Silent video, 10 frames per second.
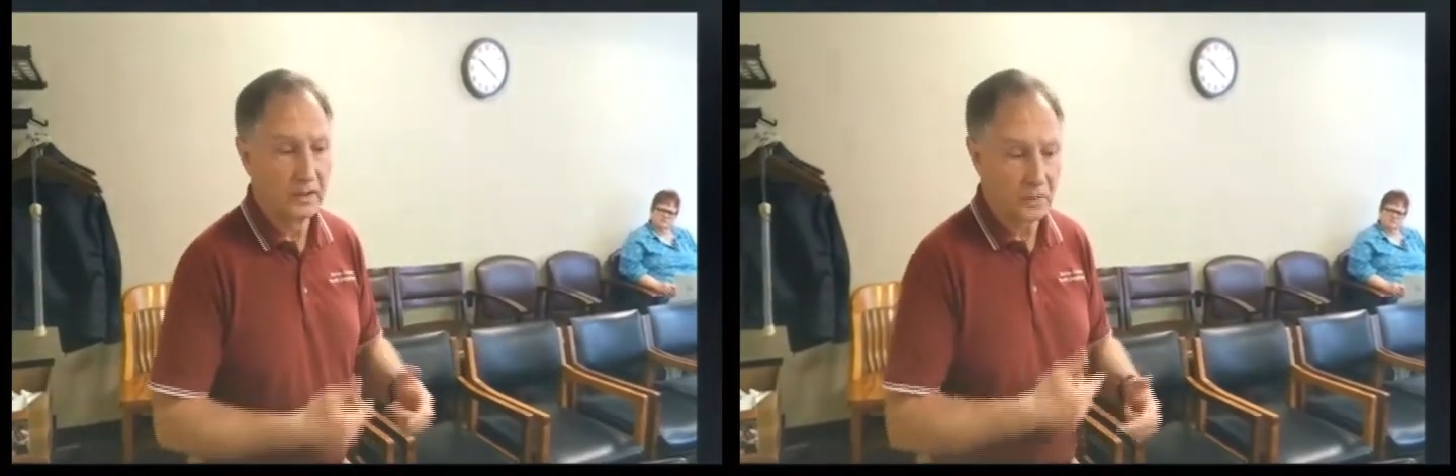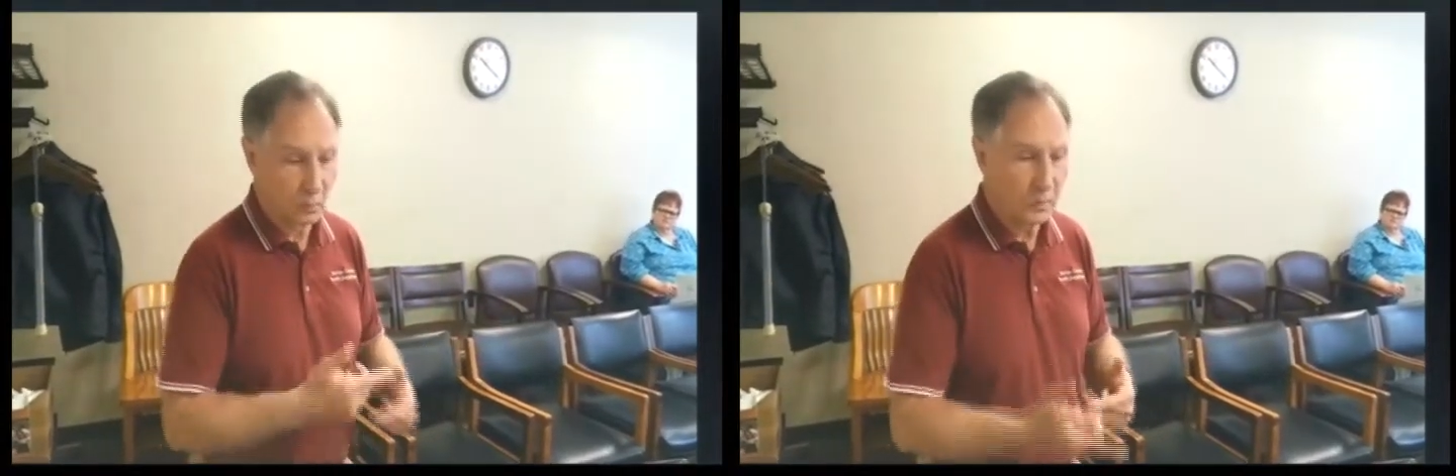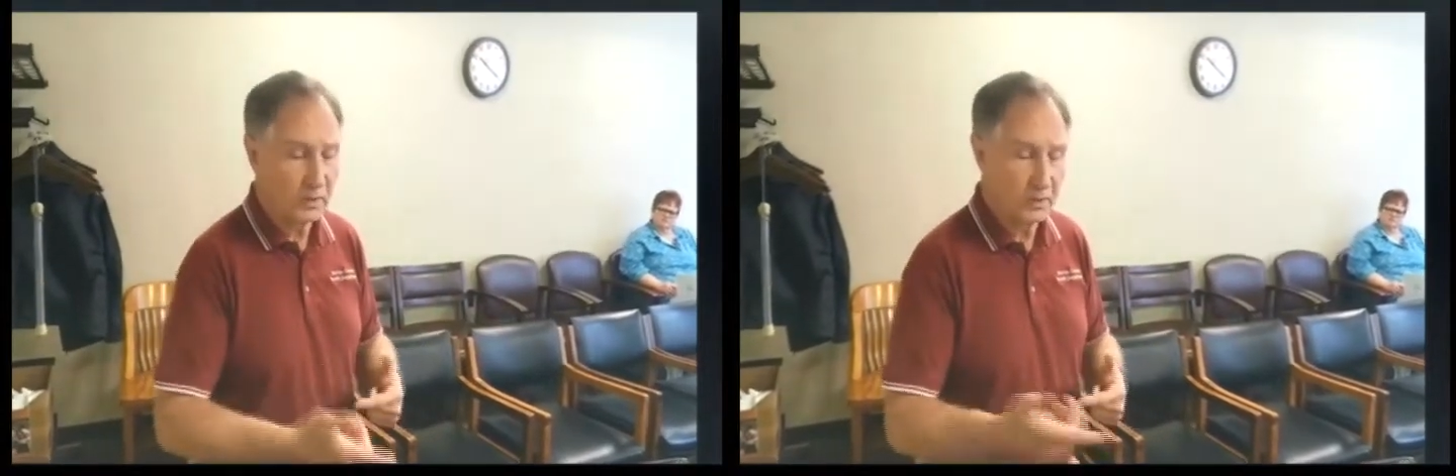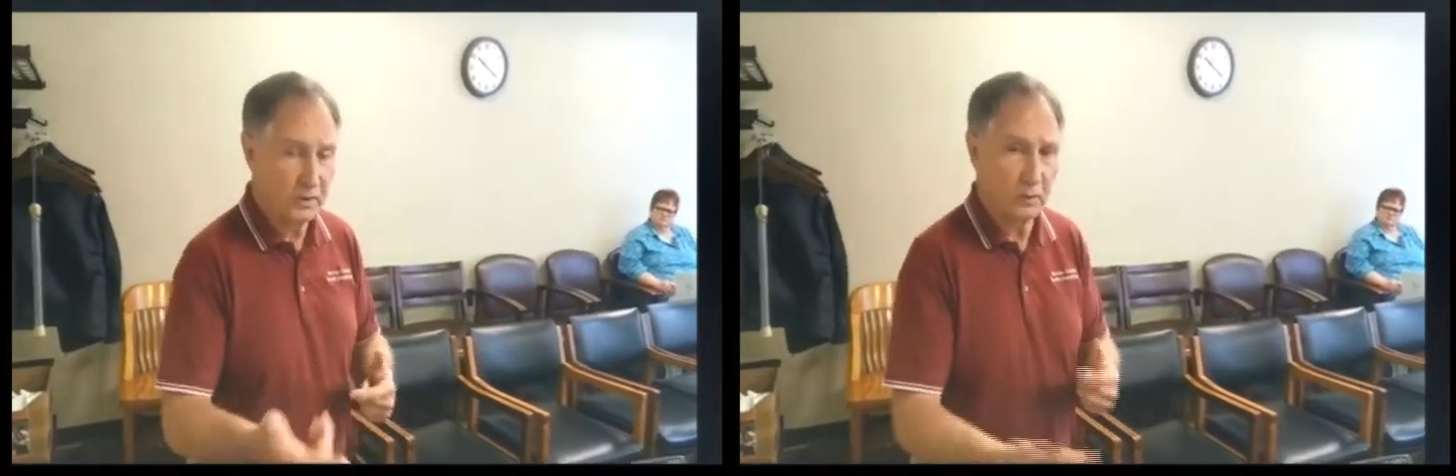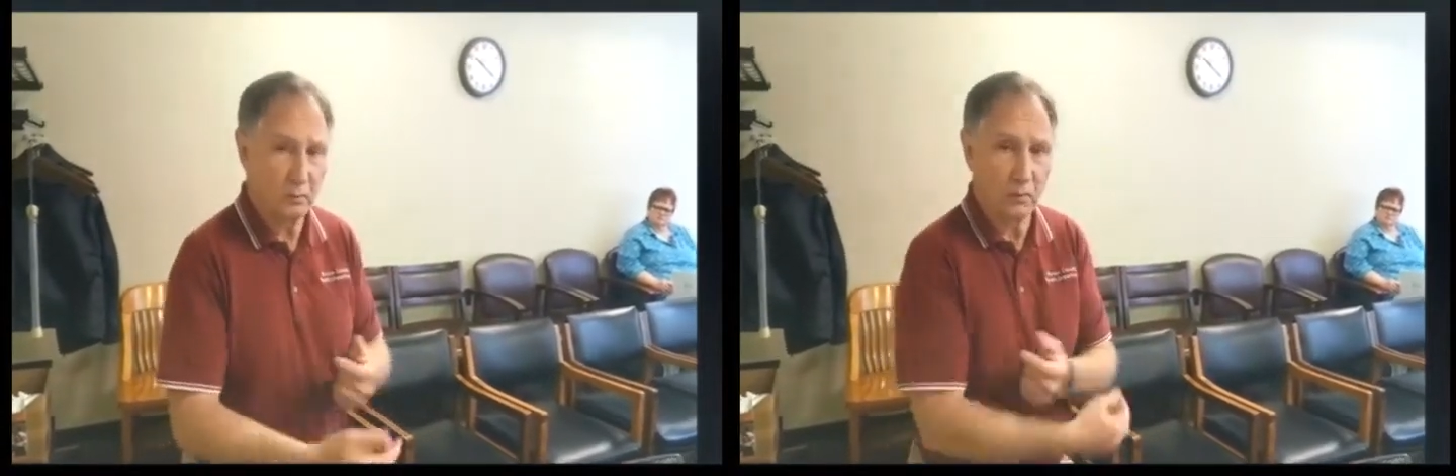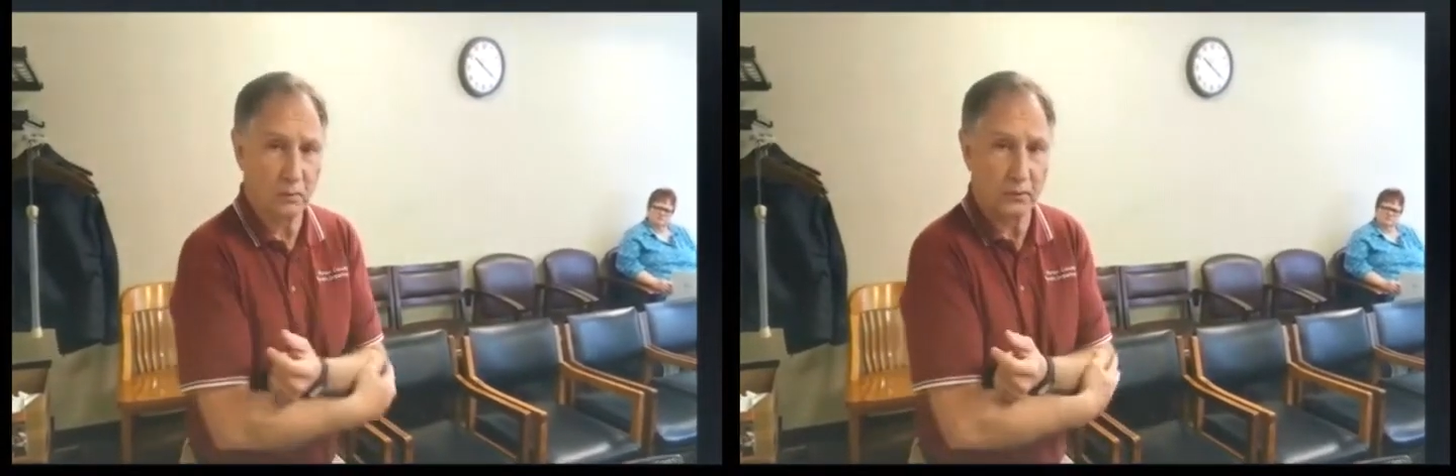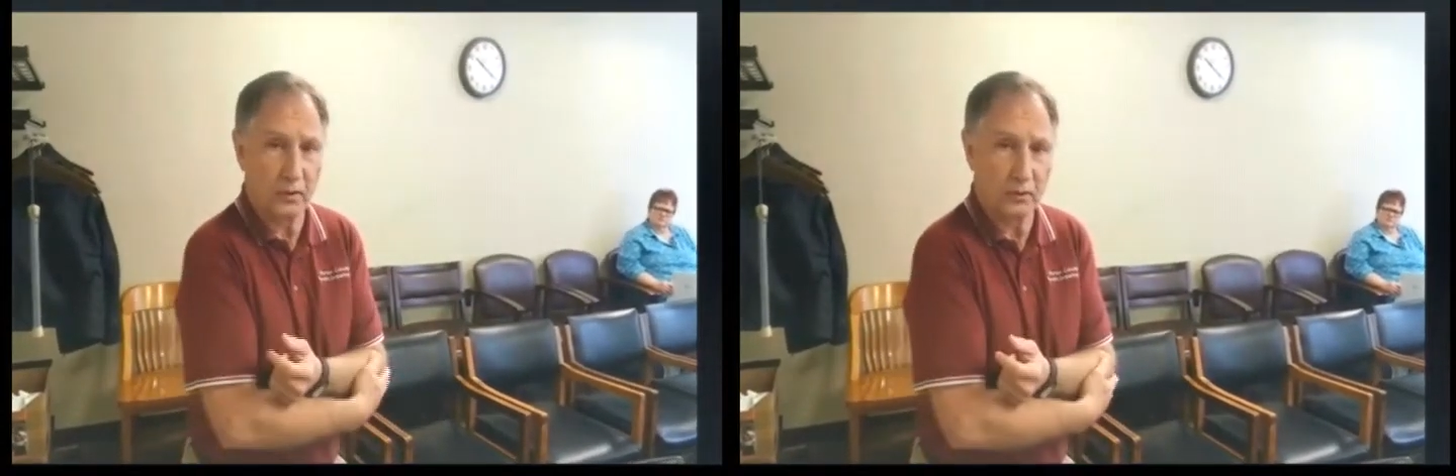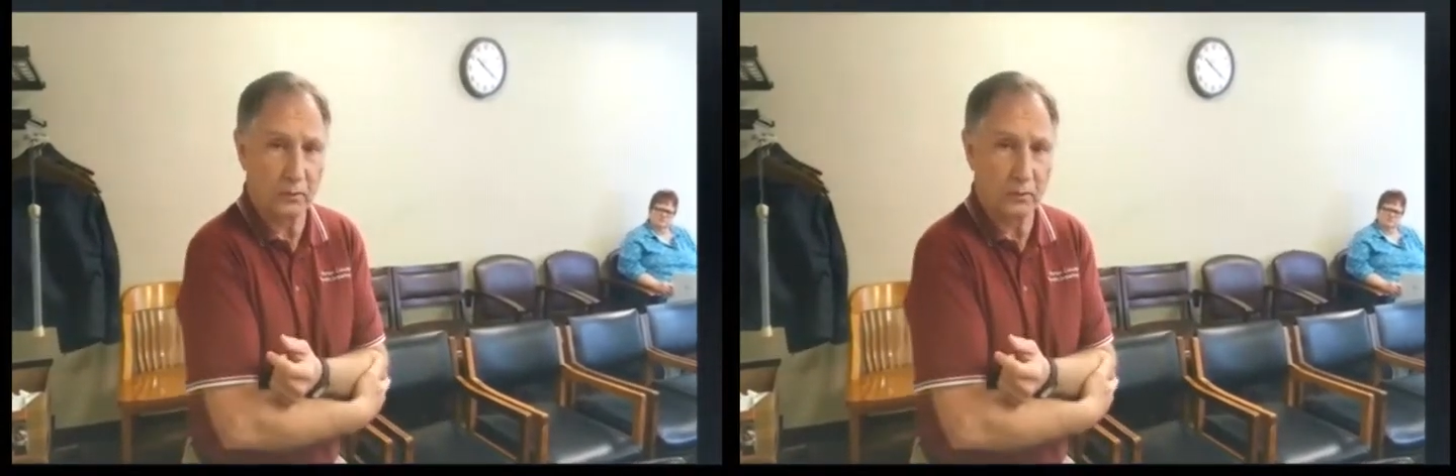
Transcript: So we'll continue to work with our